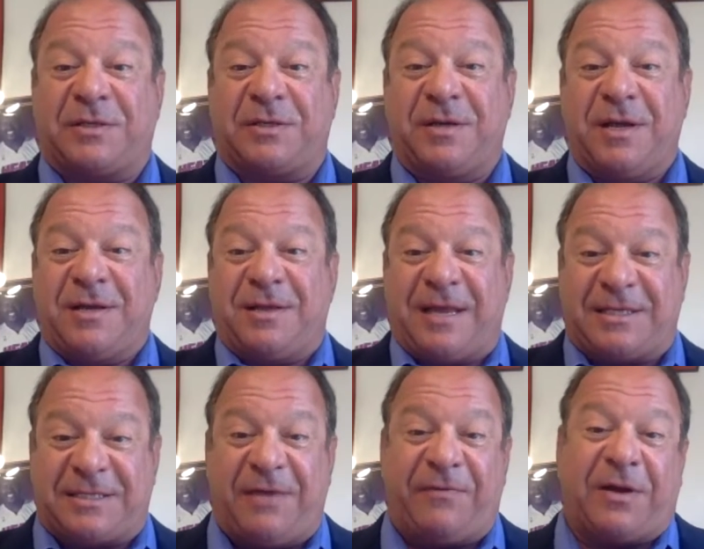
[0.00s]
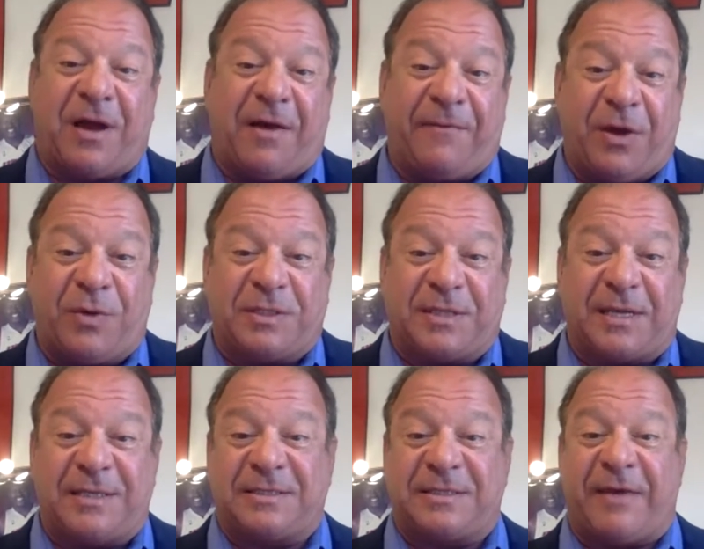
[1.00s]
And like Stephen Covey always said
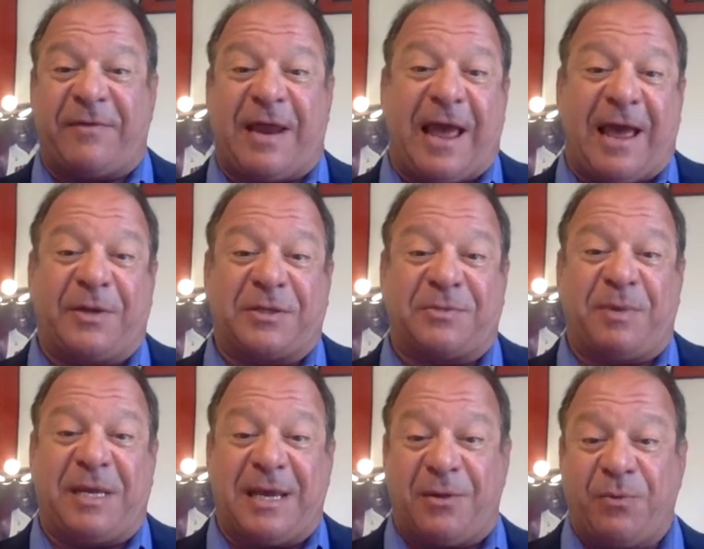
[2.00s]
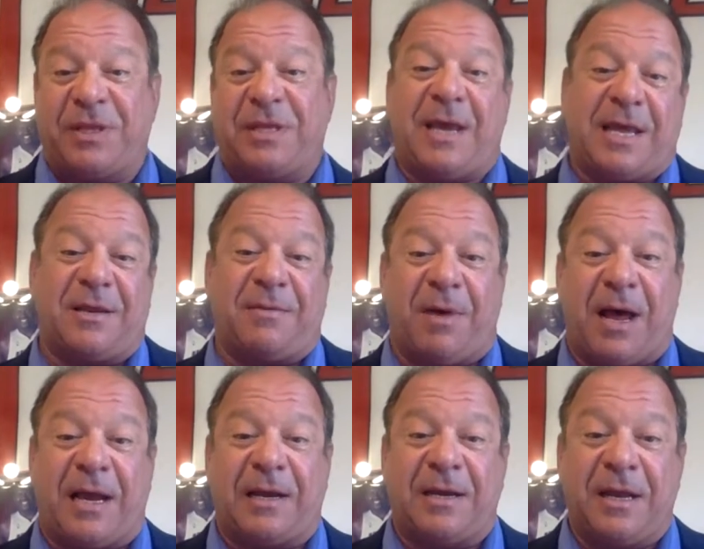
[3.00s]
in 7 Habits, begin with the end in
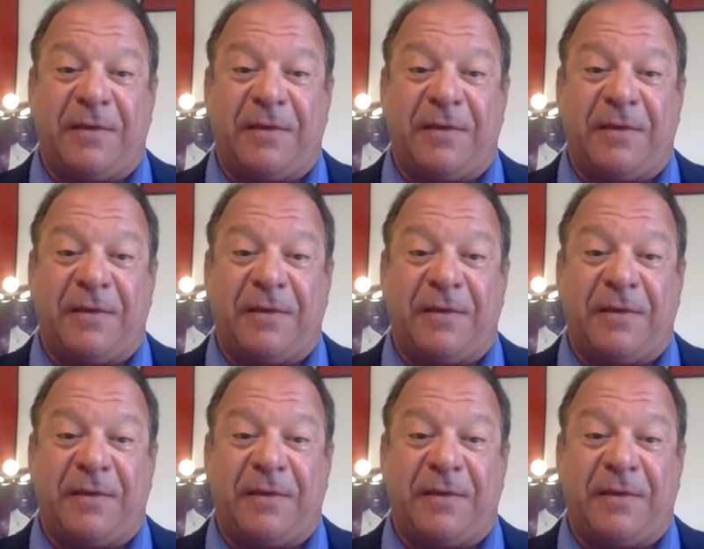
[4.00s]
mind.